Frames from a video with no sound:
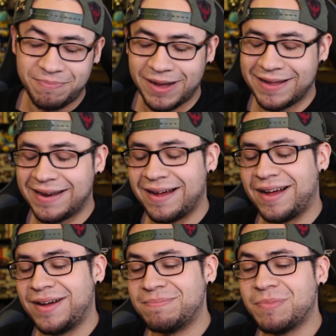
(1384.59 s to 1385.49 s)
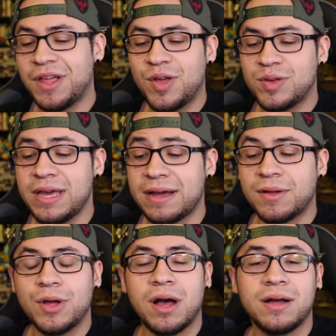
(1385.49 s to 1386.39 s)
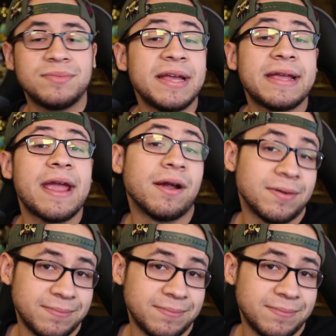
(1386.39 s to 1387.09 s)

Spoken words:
But yeah, take care.